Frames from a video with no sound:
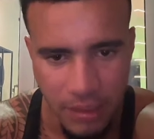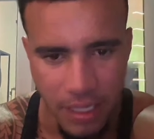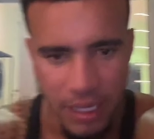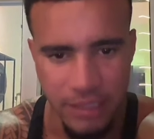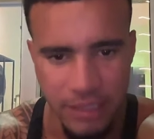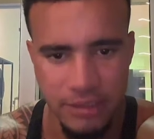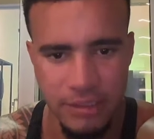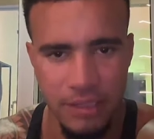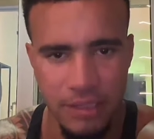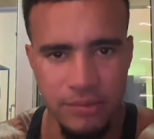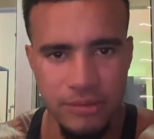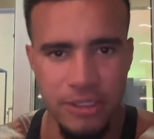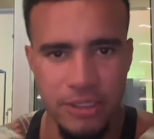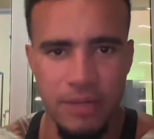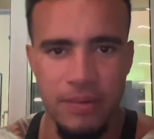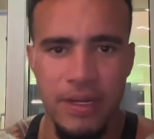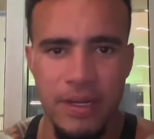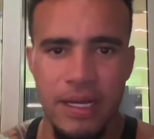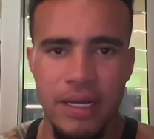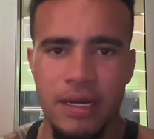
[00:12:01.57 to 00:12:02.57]
Right, let's go,
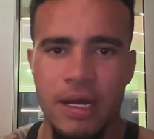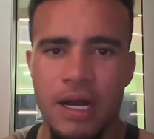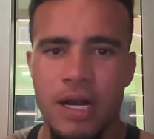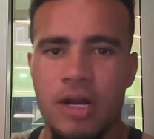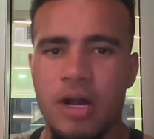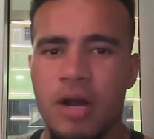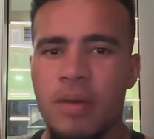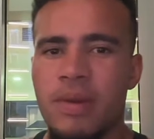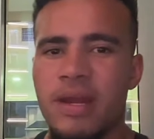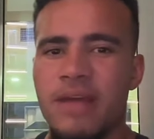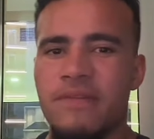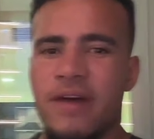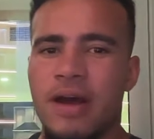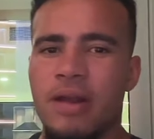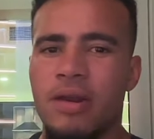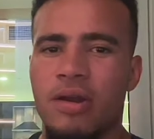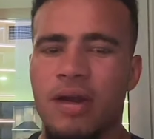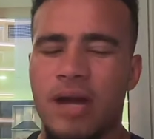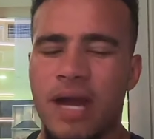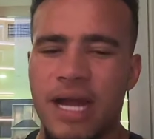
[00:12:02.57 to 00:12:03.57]
Joanne. I can't believe
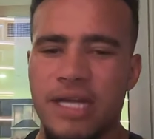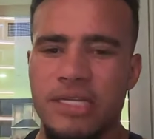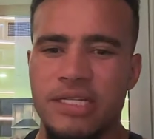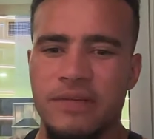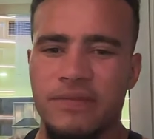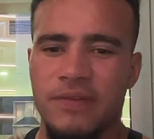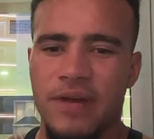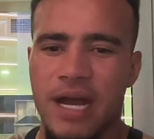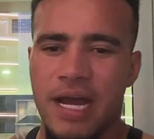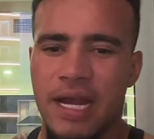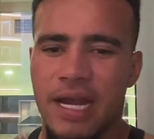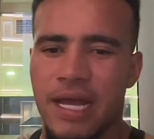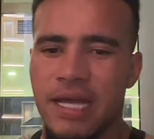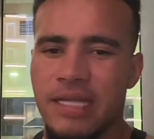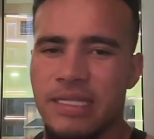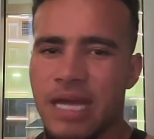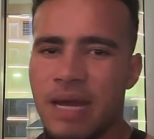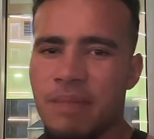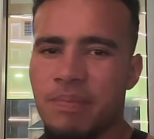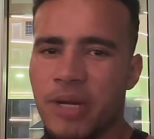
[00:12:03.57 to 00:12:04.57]
how long I actually
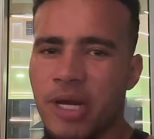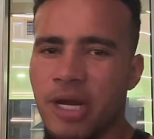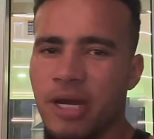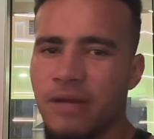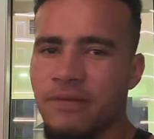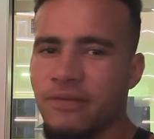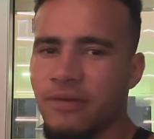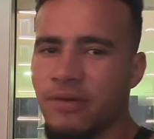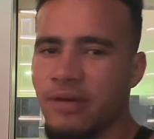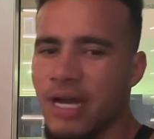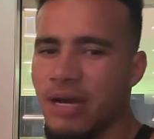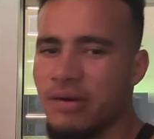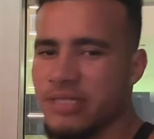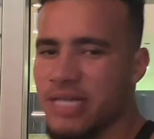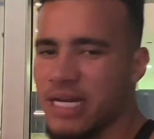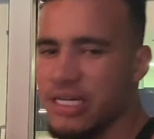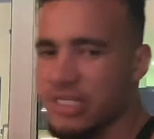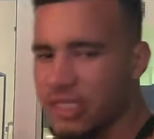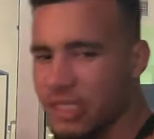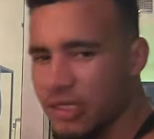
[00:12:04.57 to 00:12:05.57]
violated that bird for. That
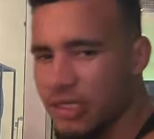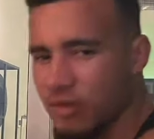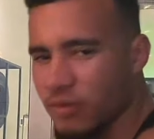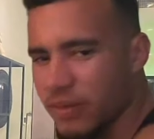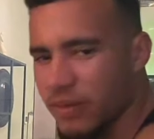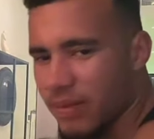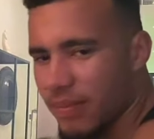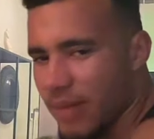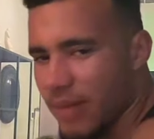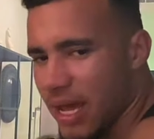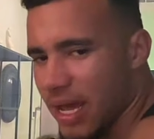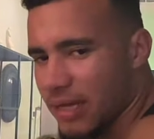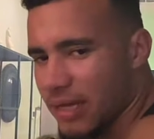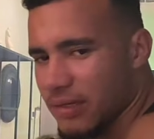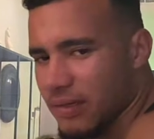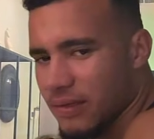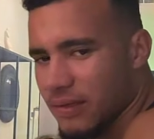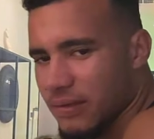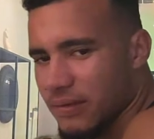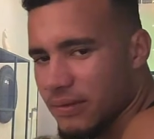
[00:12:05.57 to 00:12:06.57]
was actually a little bit
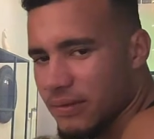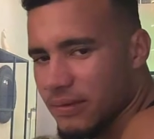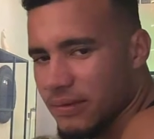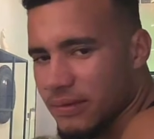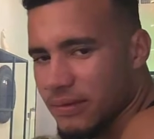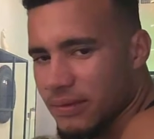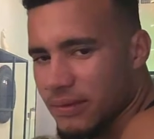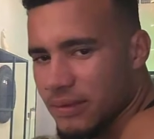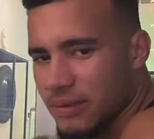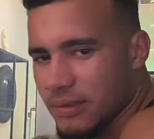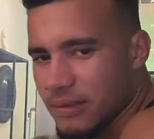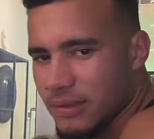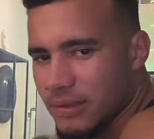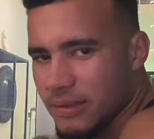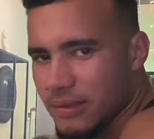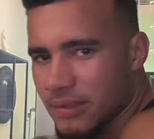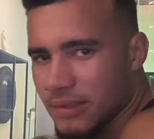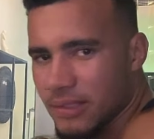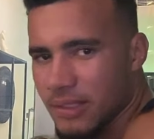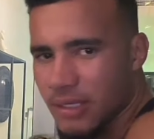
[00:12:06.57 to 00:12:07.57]
mad.
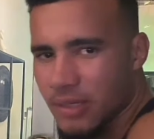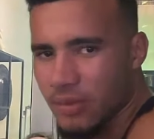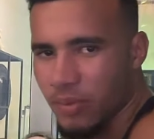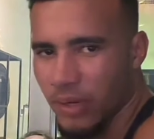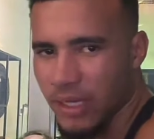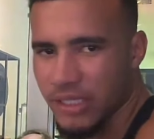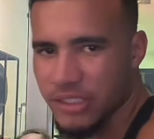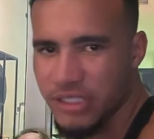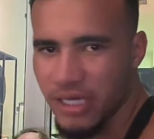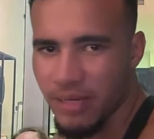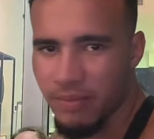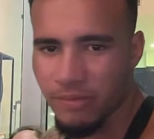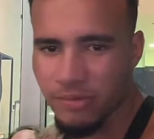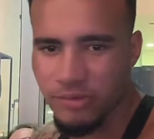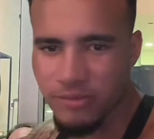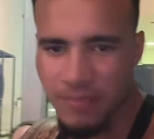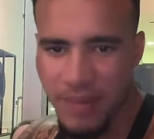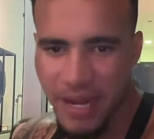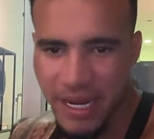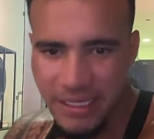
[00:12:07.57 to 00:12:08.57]
Where's
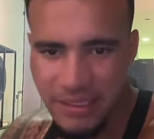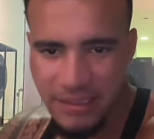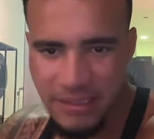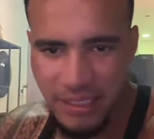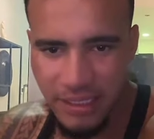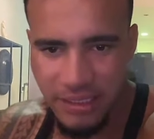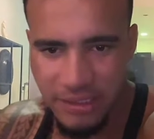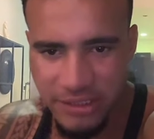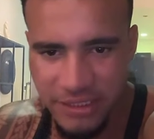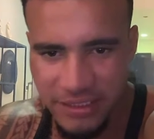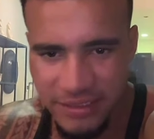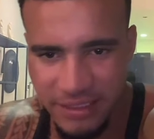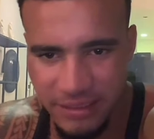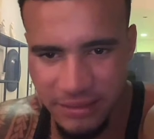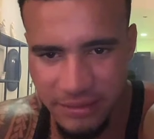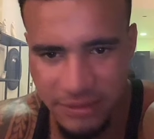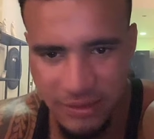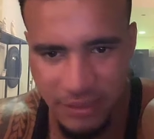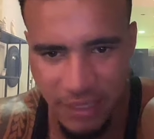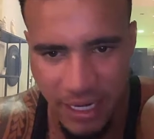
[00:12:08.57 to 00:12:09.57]
General's main thing? She's
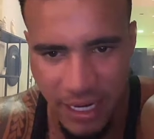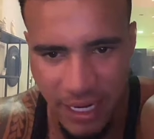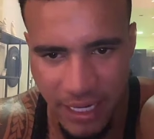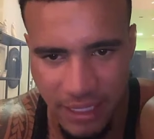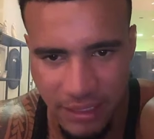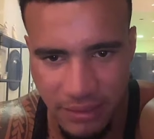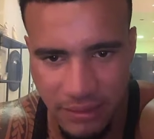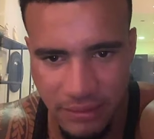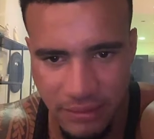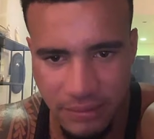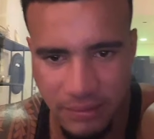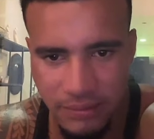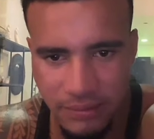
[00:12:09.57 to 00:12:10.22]
inside.